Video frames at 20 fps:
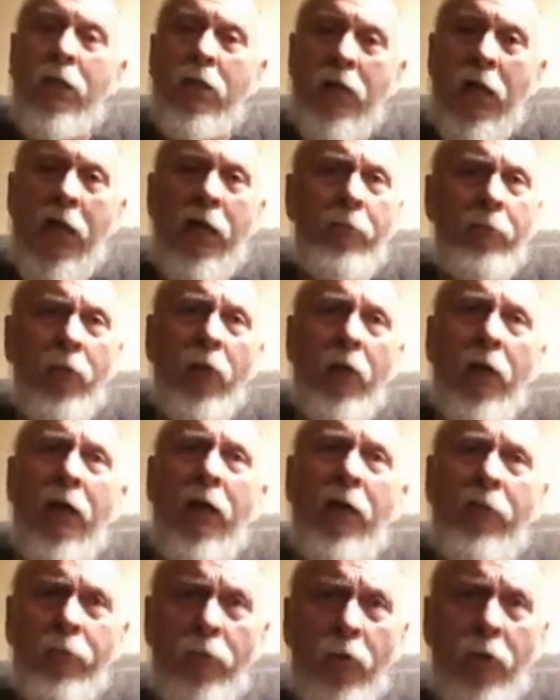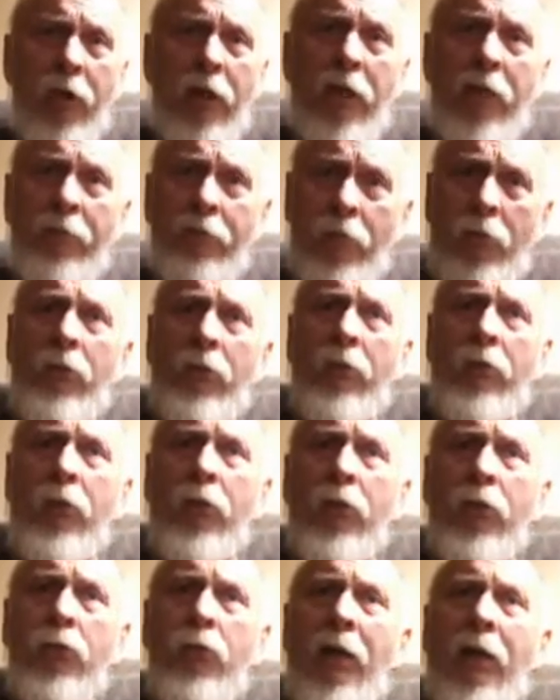Never, ever, ever
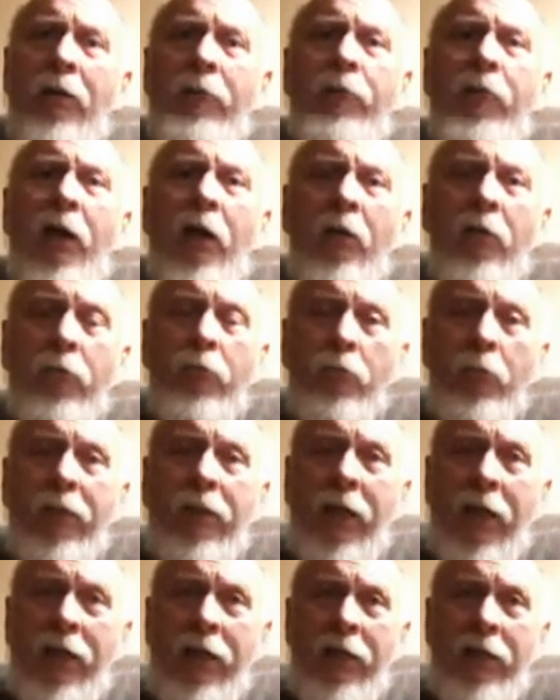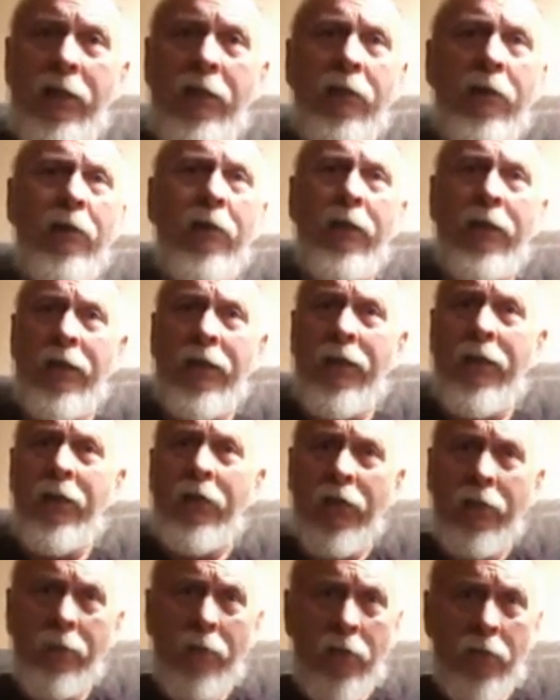try to fire 380 in
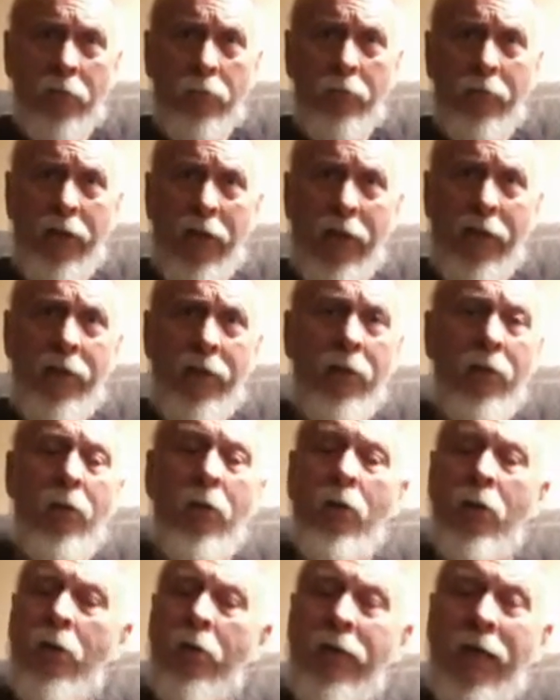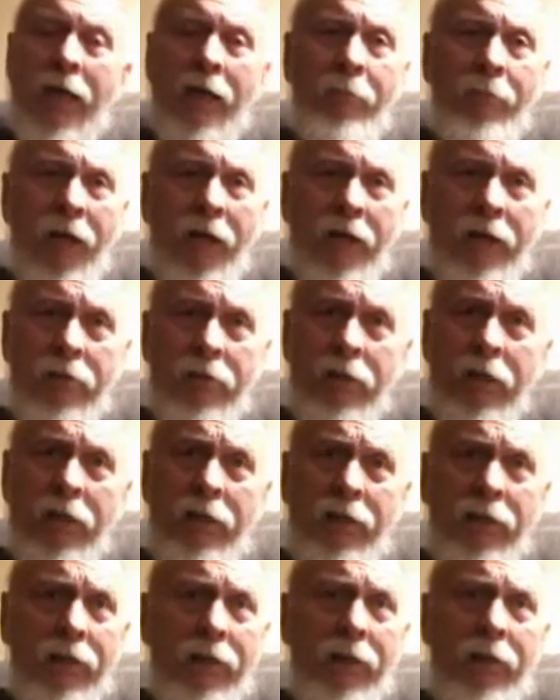anything but a 380,
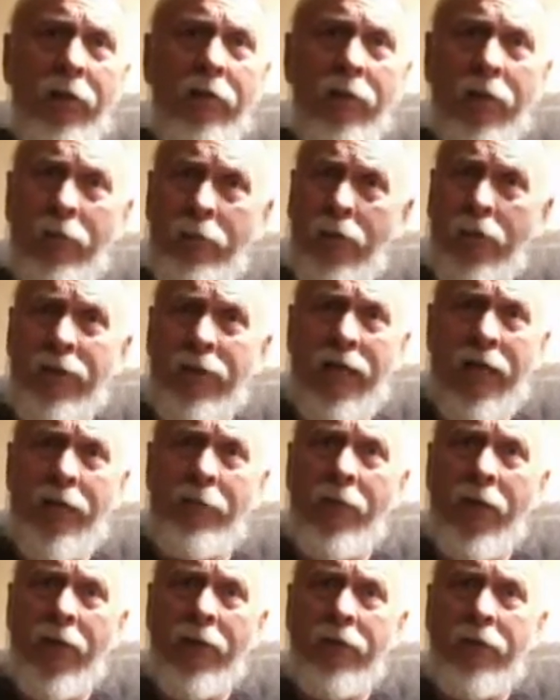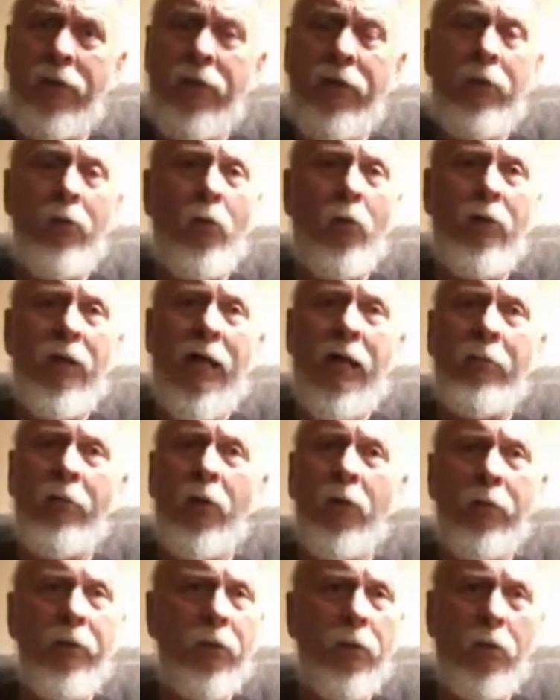9x18 in anything but a 9x18, or
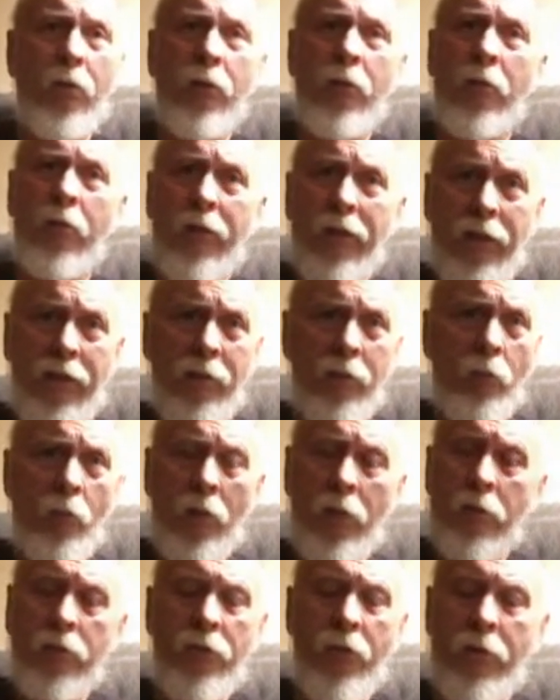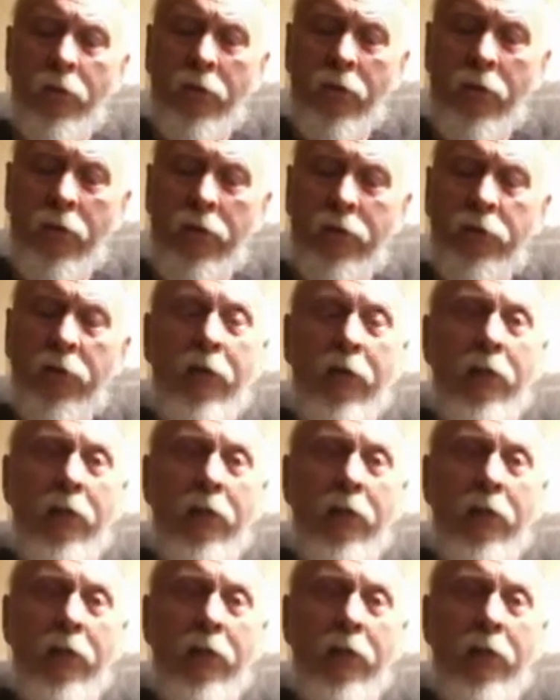9mm Luger in either one of those other guns.